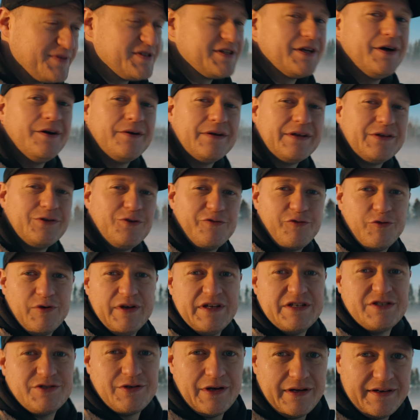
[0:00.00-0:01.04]
starting to
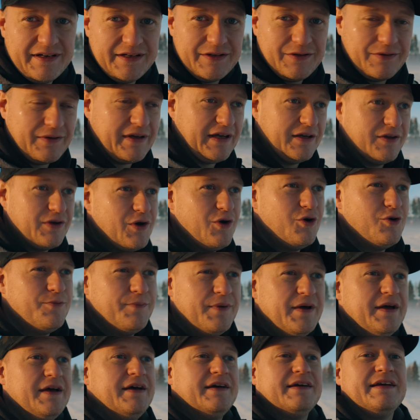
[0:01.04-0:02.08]
freeze, so I need to get home,
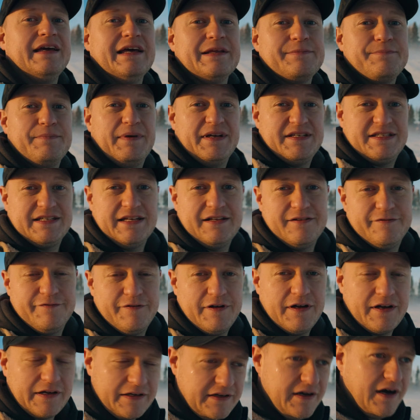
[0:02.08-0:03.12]
get myself
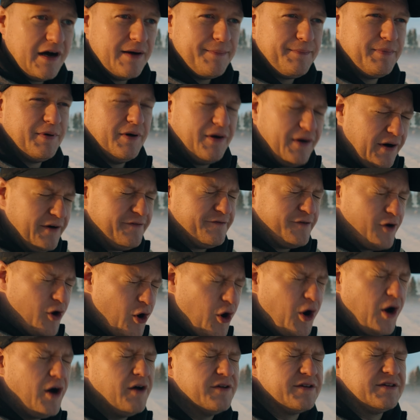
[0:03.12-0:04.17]
a cup of
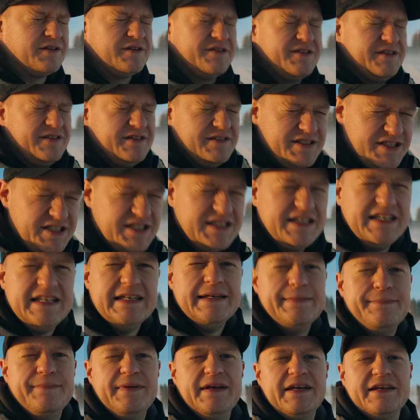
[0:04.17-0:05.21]
hot,
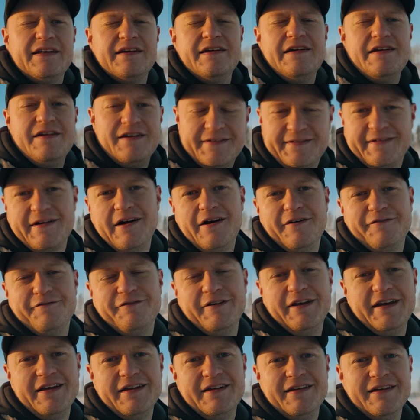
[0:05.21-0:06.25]
steaming
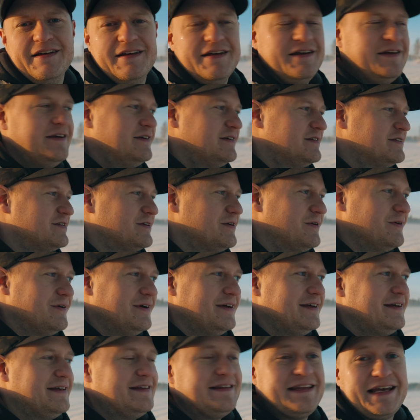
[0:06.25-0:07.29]
coffee. So
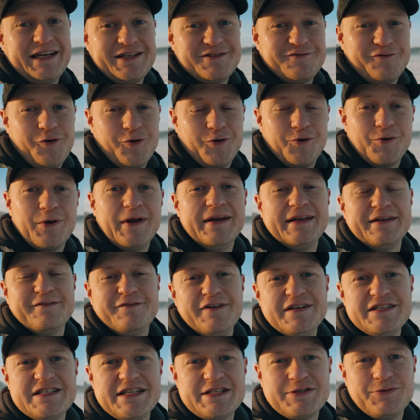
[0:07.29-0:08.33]
thanks for running
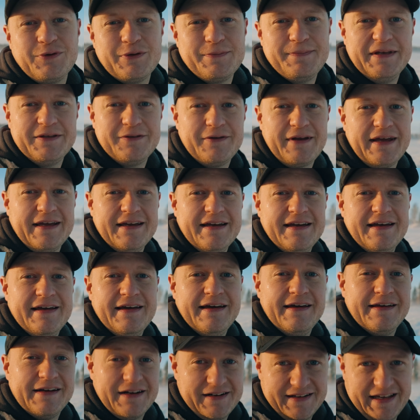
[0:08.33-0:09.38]
fences with me today,
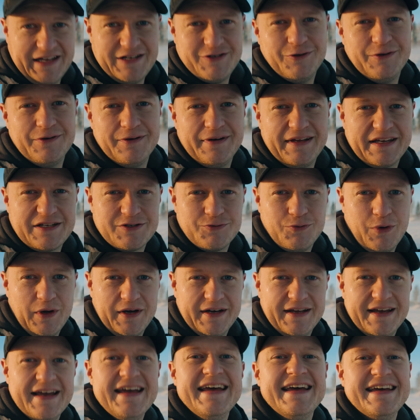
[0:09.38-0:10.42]
and I'll catch you in the next one.
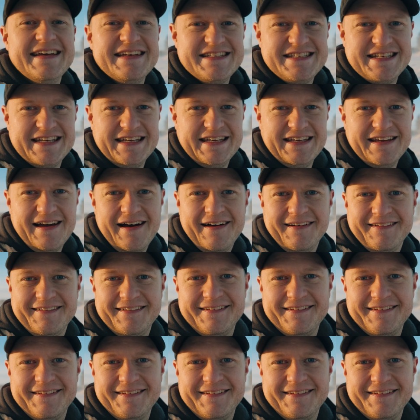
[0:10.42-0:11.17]
See ya!